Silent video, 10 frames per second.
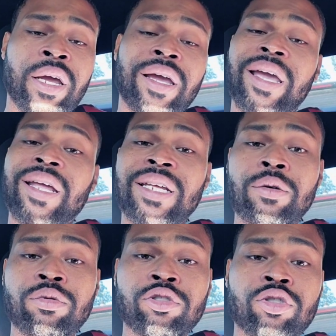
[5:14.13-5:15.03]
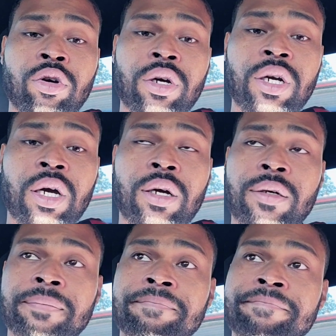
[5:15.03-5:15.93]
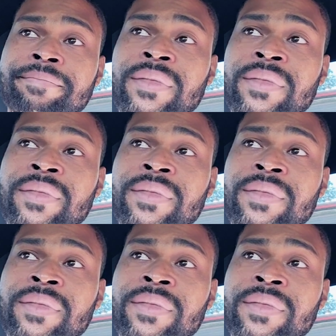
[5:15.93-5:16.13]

And he was on um